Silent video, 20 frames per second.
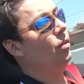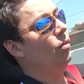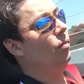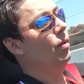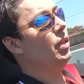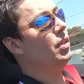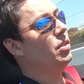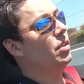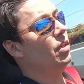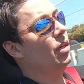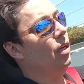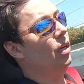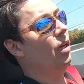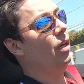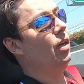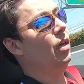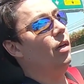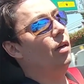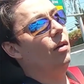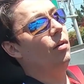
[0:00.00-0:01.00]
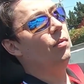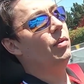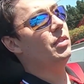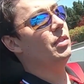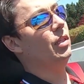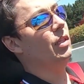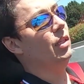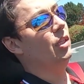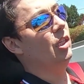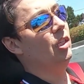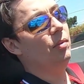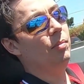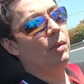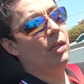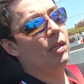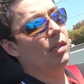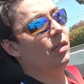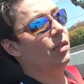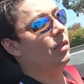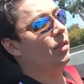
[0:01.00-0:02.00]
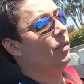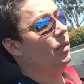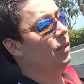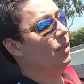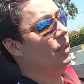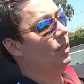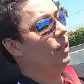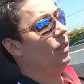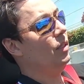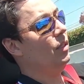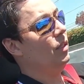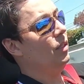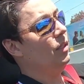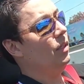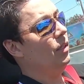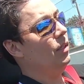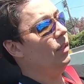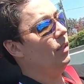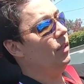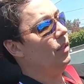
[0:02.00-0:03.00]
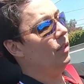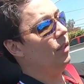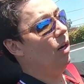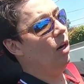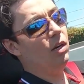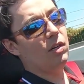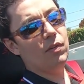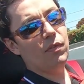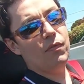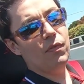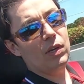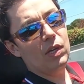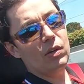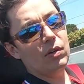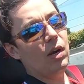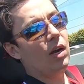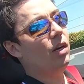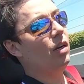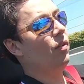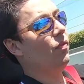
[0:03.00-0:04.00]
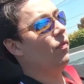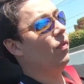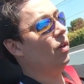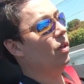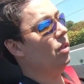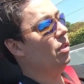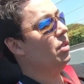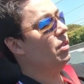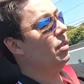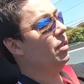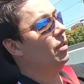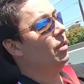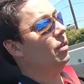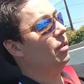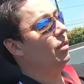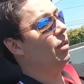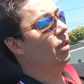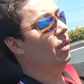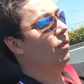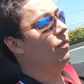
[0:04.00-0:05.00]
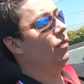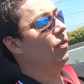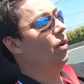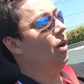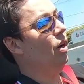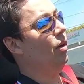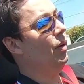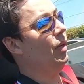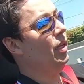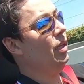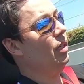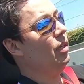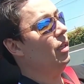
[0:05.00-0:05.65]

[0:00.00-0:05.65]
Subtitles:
which was a little bit hard to figure out at first on the Ferrari.